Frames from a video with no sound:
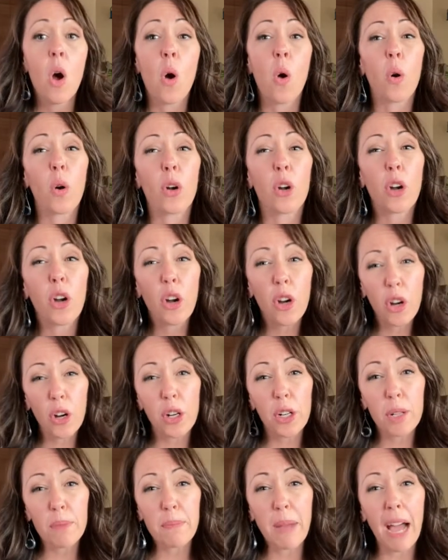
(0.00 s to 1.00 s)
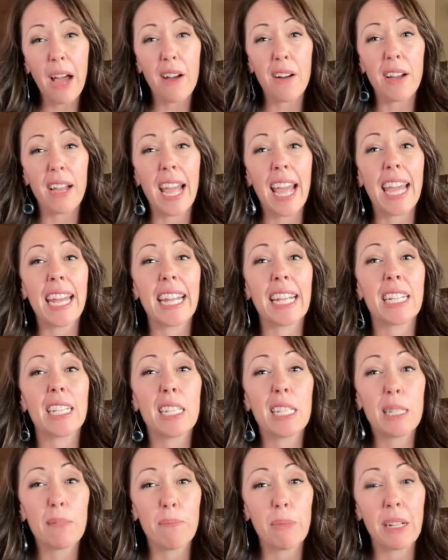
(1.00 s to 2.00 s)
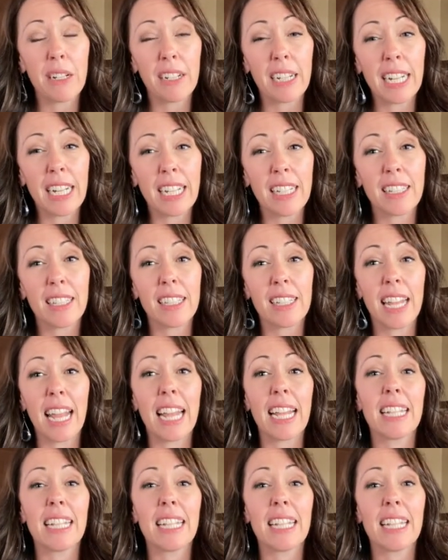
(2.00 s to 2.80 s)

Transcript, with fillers: or heard about and experienced